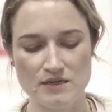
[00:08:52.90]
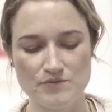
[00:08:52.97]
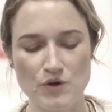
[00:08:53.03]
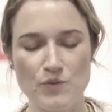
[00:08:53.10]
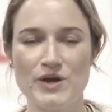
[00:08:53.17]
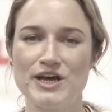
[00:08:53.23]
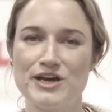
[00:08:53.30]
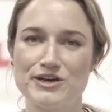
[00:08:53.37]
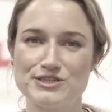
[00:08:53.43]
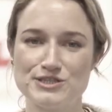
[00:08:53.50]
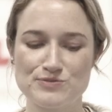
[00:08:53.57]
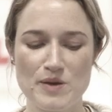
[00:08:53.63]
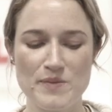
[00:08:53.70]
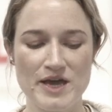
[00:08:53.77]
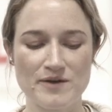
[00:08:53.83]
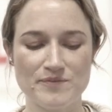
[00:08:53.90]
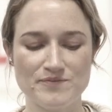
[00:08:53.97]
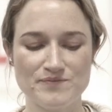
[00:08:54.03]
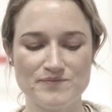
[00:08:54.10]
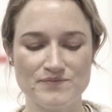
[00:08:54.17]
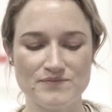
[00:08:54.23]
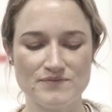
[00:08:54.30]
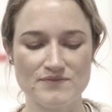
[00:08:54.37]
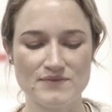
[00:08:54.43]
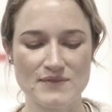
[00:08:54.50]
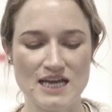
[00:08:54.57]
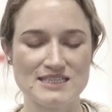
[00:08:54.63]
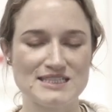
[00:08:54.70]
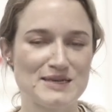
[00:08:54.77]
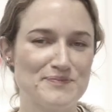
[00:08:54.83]
But when I go swimming,
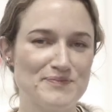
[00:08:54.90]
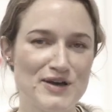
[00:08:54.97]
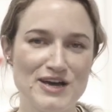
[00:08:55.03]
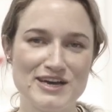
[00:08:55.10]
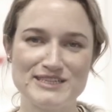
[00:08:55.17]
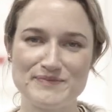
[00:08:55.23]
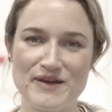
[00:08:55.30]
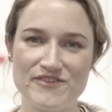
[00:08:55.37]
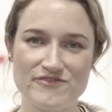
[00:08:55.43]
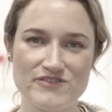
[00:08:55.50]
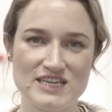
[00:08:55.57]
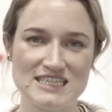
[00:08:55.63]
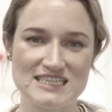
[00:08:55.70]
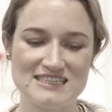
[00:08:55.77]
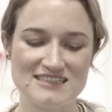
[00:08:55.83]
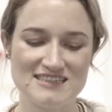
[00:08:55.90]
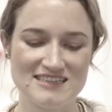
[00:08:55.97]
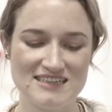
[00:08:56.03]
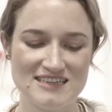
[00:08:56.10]
I submerge my feet,